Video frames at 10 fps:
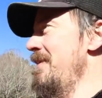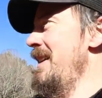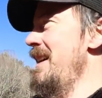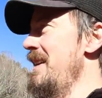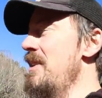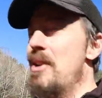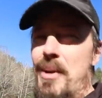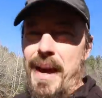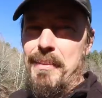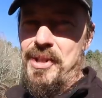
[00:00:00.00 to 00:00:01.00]
uh, you
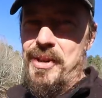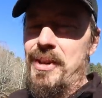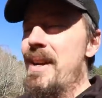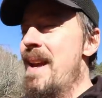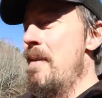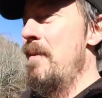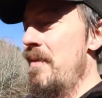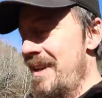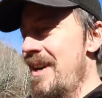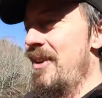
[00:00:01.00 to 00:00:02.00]
know, amateur
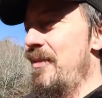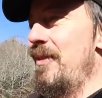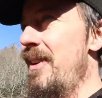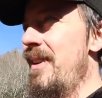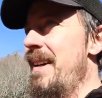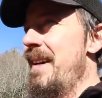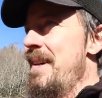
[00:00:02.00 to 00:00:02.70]
videographer,